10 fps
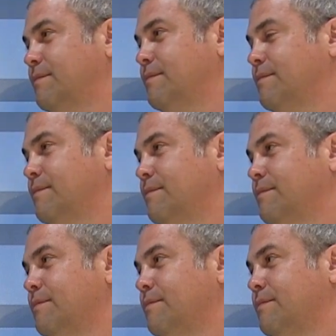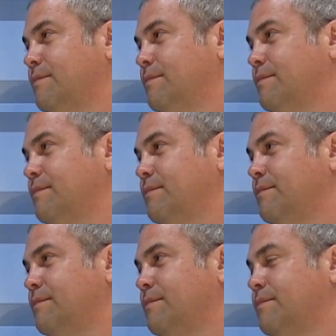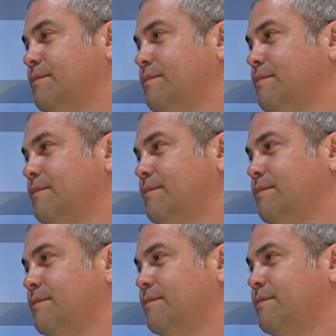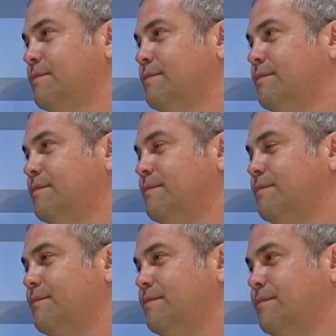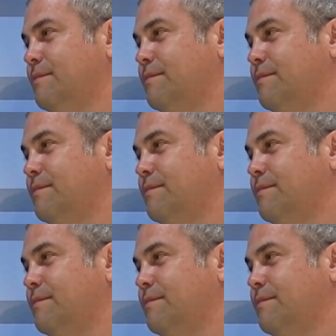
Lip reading: The person shown says nothing.